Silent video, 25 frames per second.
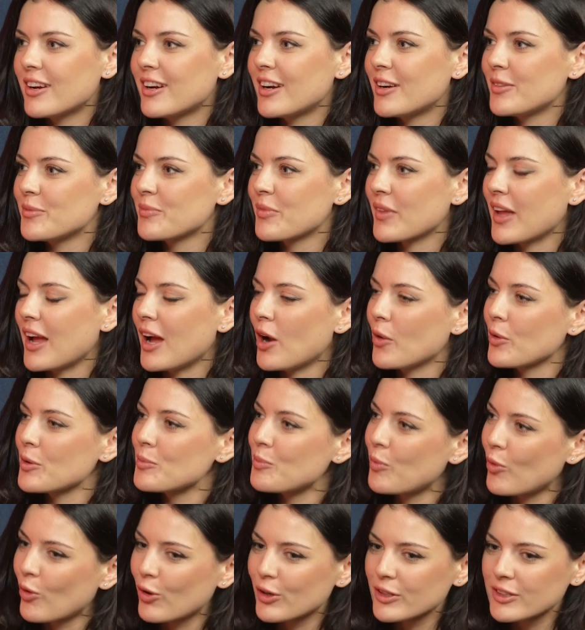How
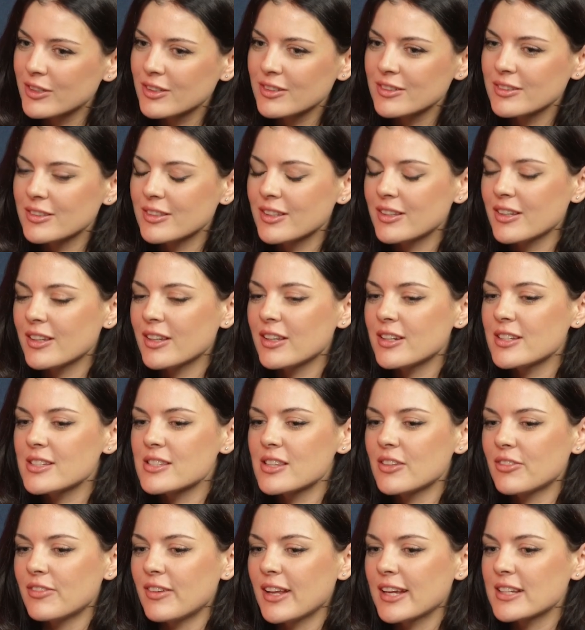important it
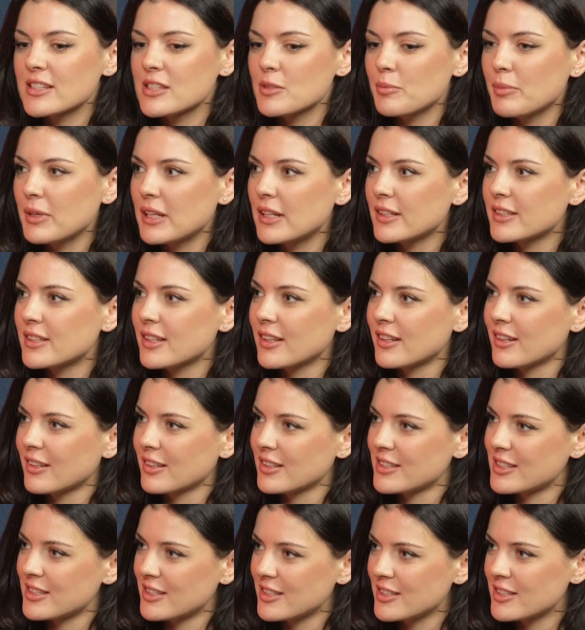is, the flexibility and
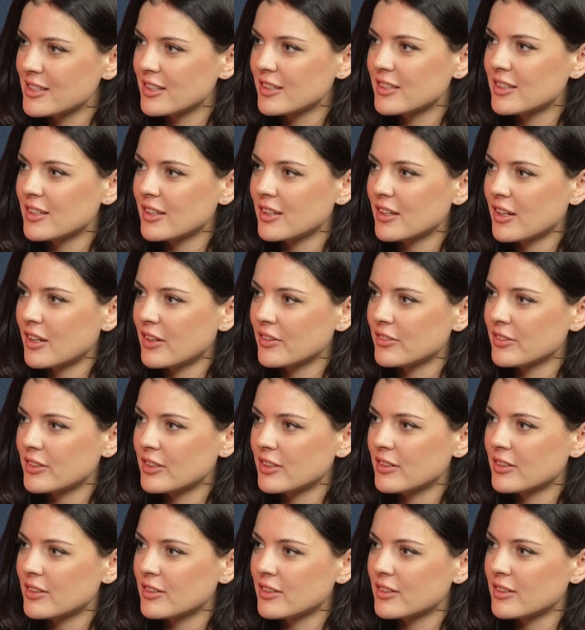elasticity of
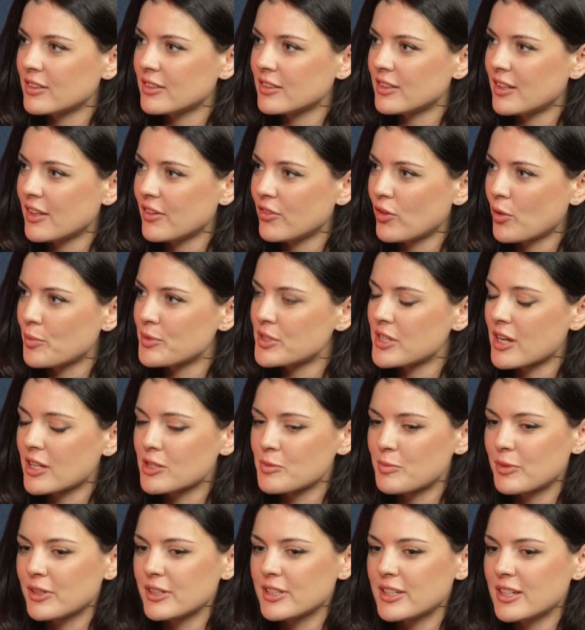the DevOps
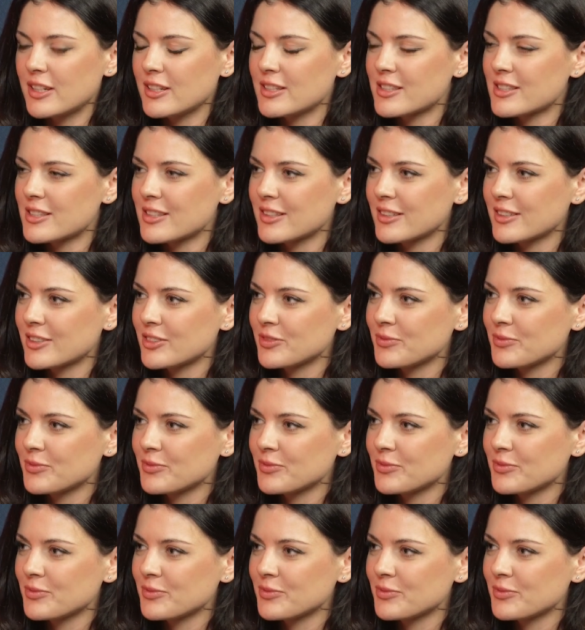expertise?